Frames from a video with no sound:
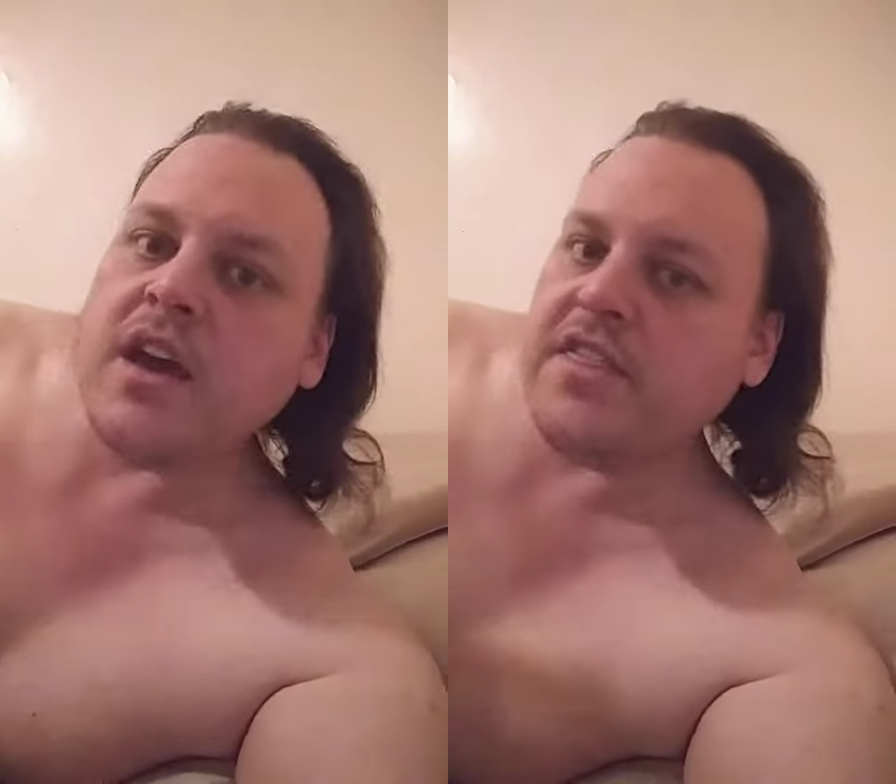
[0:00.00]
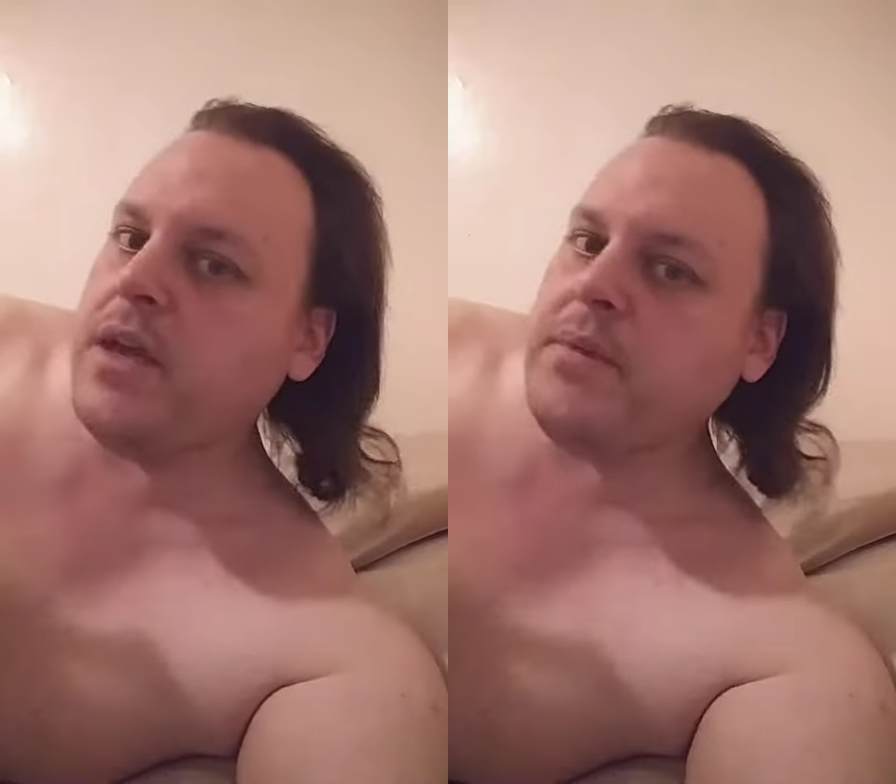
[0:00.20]

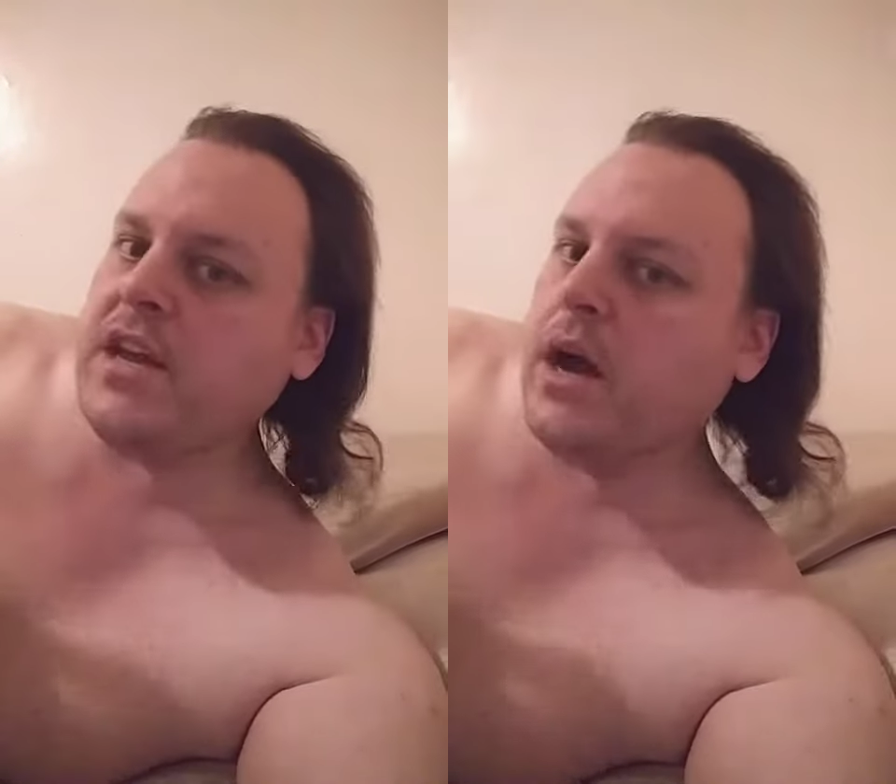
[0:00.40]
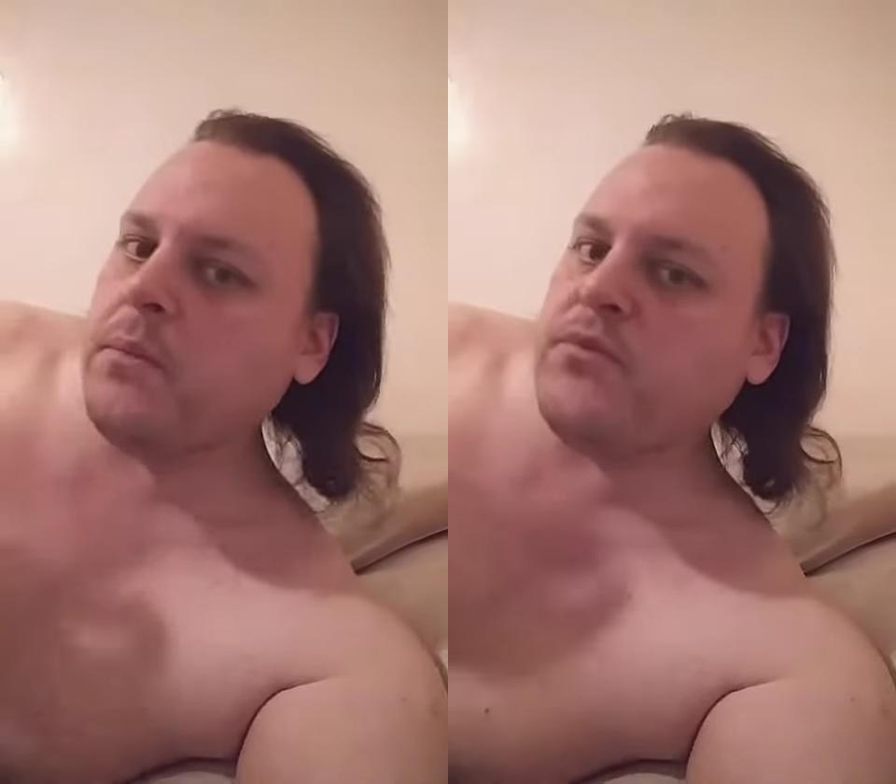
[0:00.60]
they
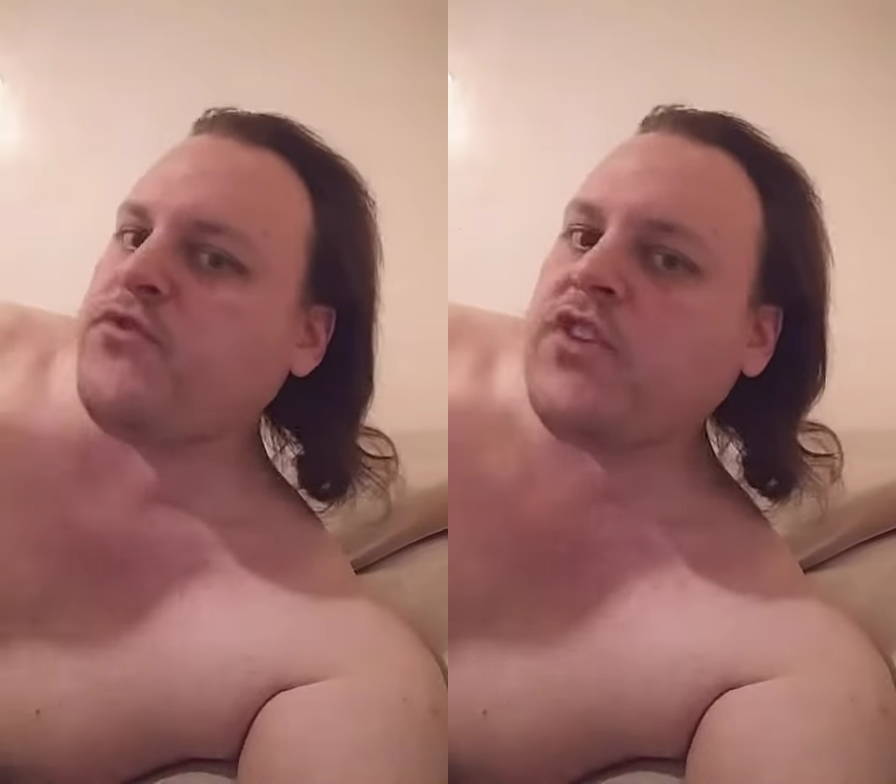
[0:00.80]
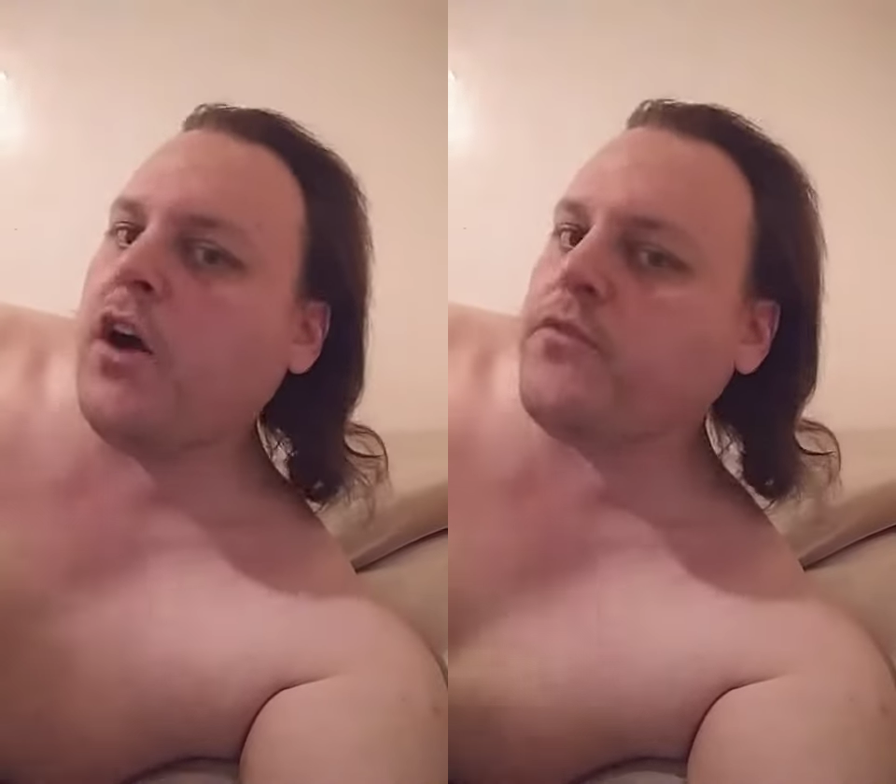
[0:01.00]
become
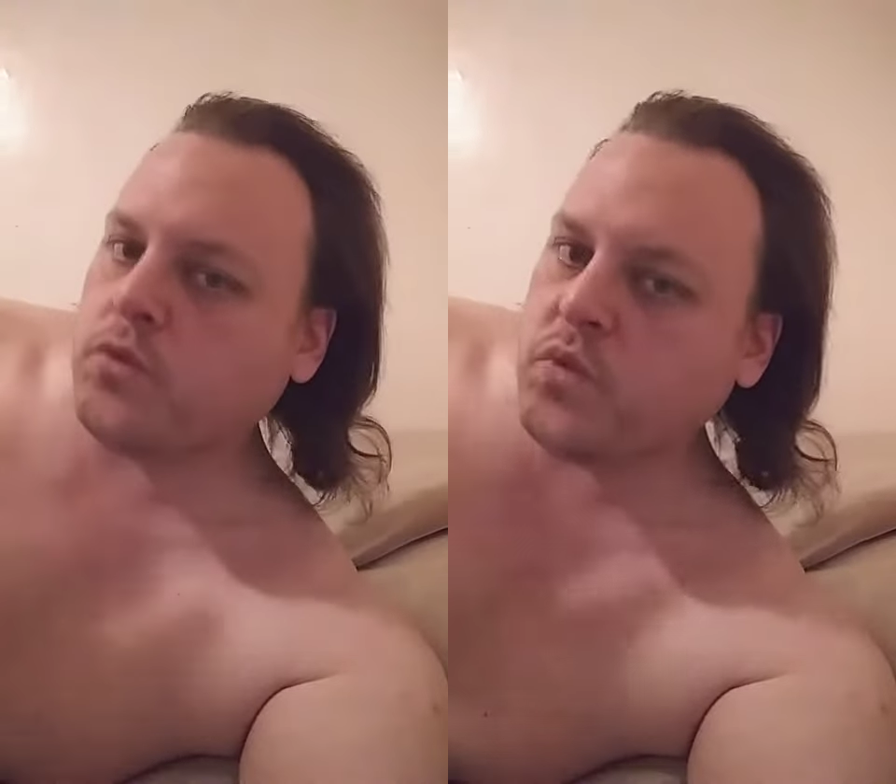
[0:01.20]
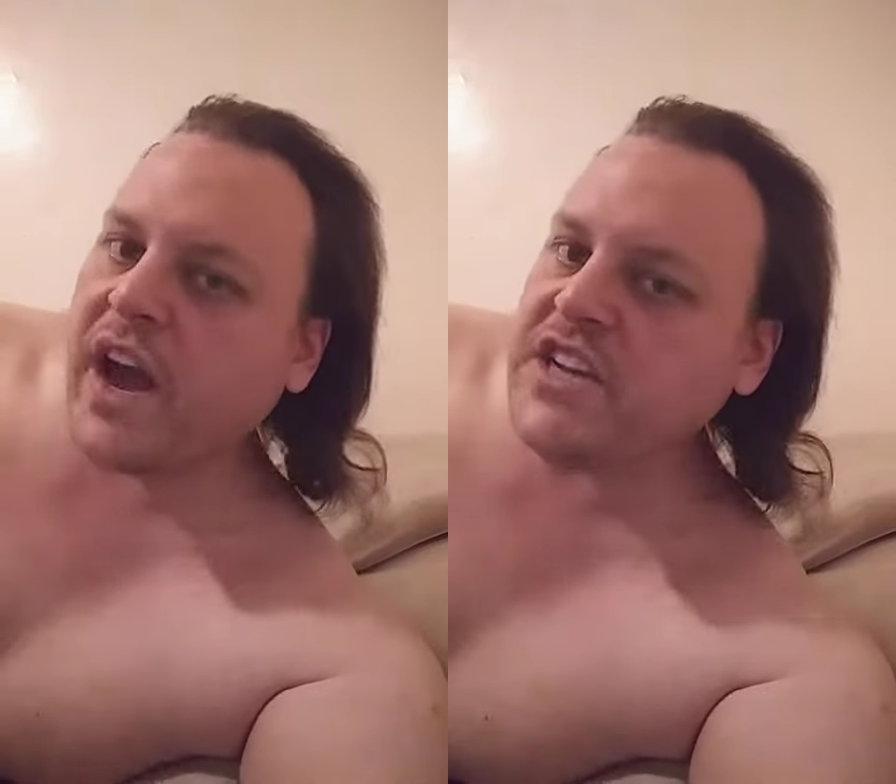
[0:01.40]
self
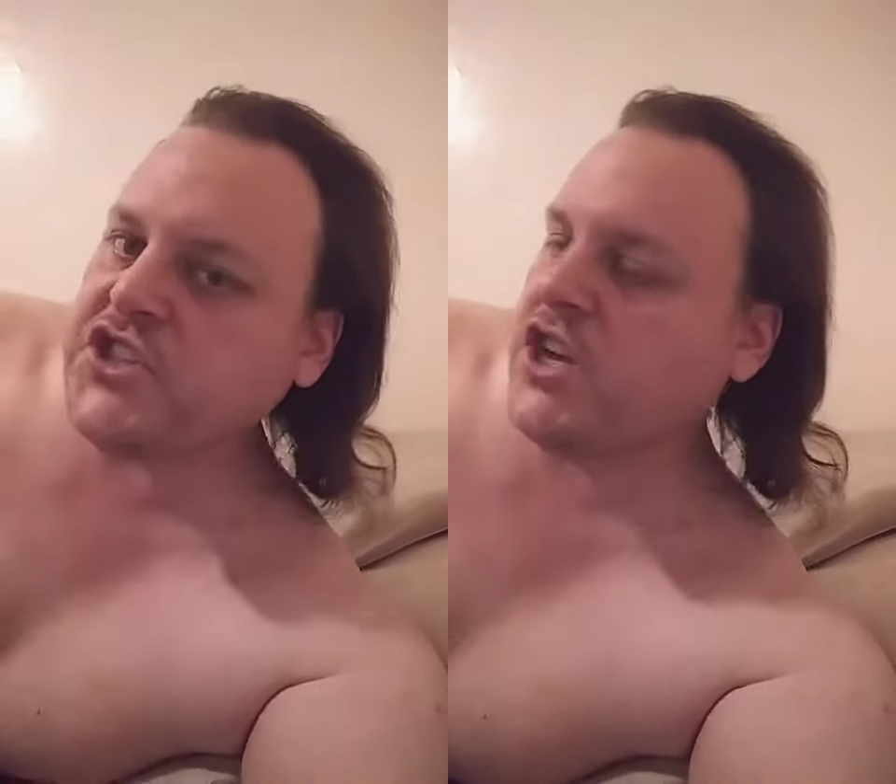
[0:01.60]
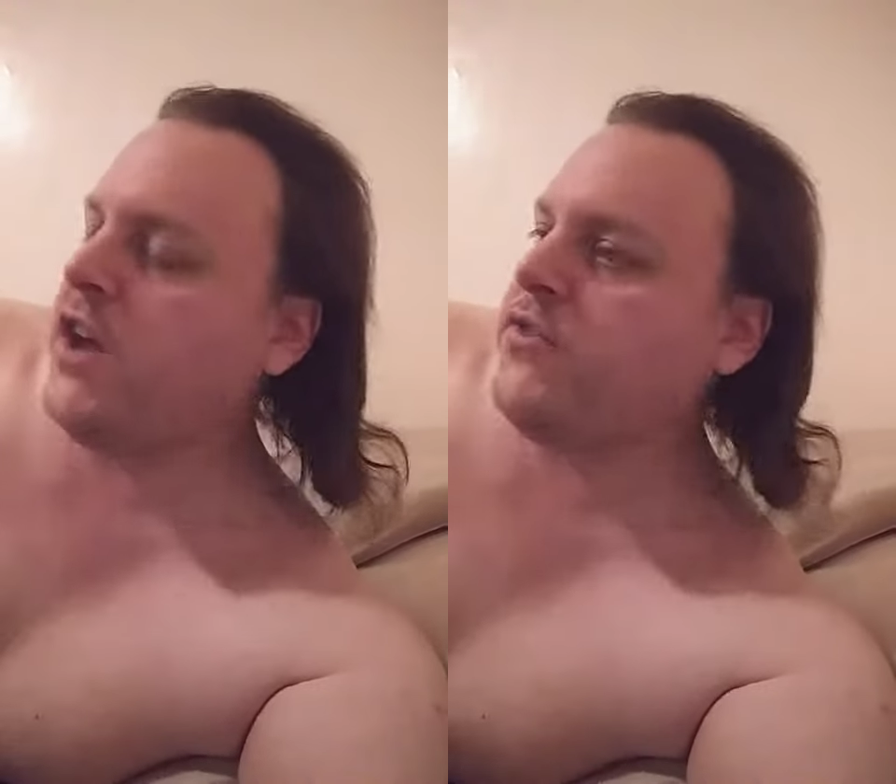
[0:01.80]

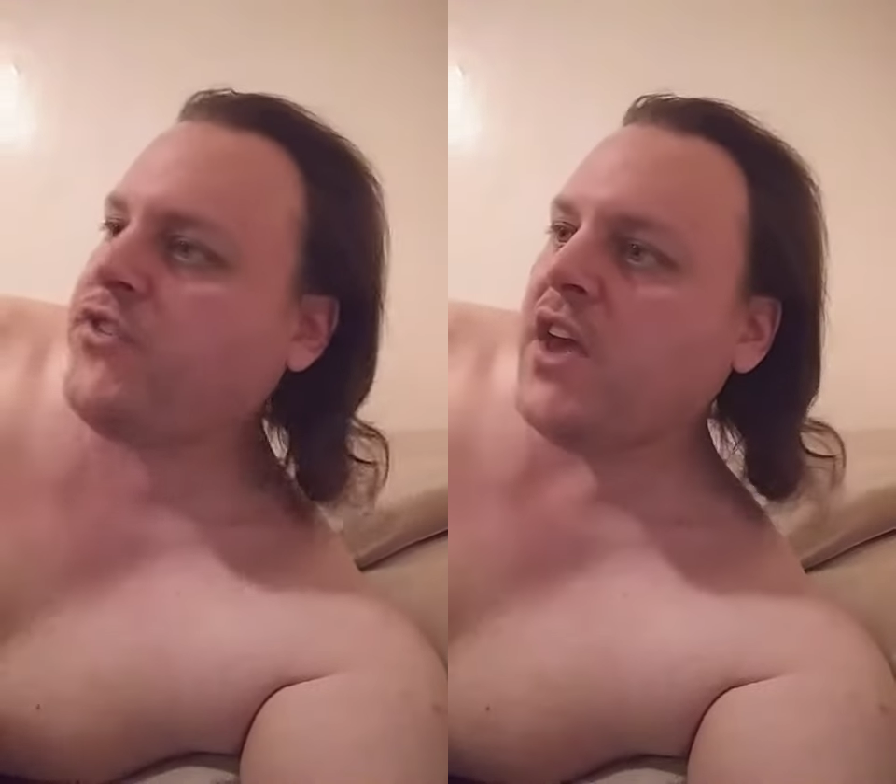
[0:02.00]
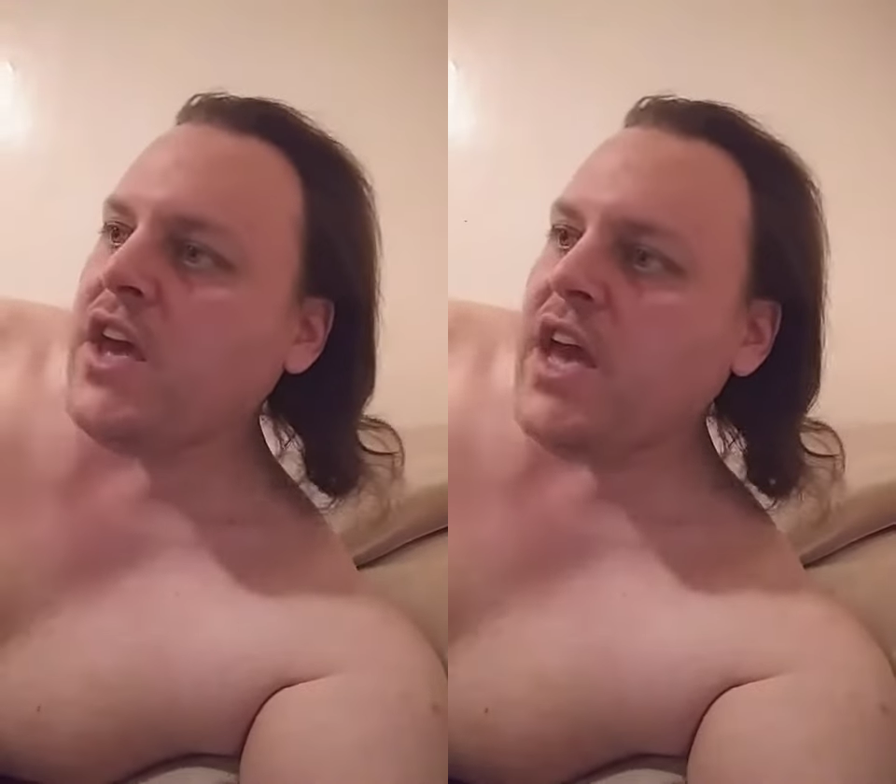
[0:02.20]
righteous